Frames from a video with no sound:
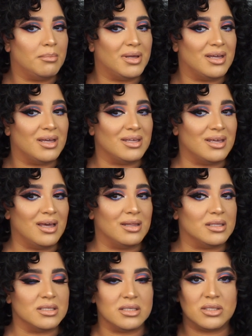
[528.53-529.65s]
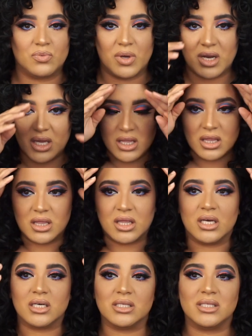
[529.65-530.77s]
But yeah, this is what it
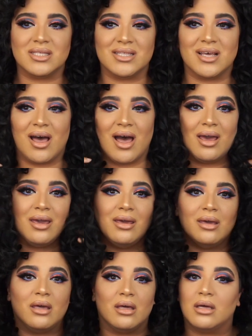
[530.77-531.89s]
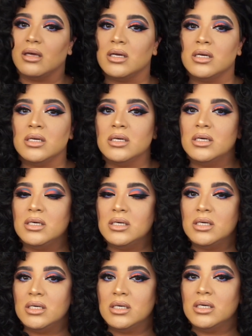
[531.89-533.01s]
looks like.
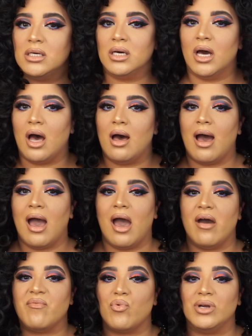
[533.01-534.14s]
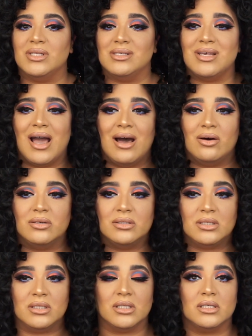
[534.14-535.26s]
I have worn this
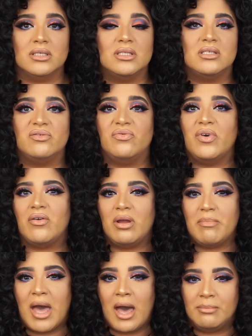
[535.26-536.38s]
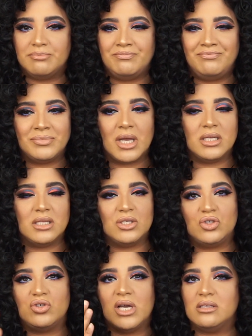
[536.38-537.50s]
out. It's very matte. It
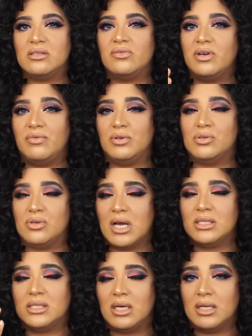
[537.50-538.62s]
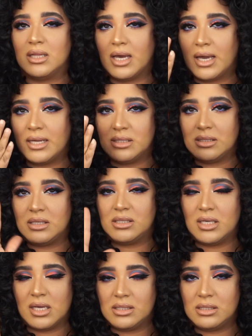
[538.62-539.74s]
does transfer if you do not set it like I did the
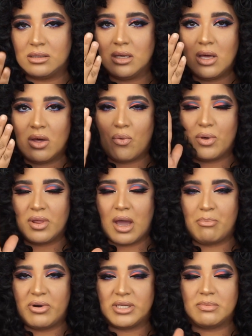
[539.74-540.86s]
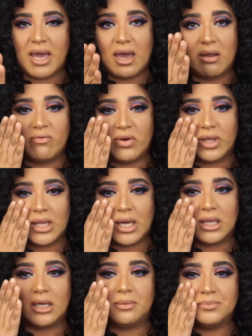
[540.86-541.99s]
test. I pressed my hand very
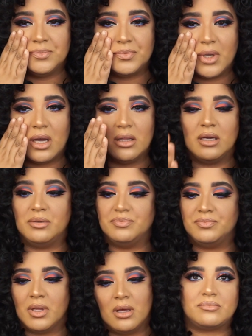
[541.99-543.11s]
lightly on there.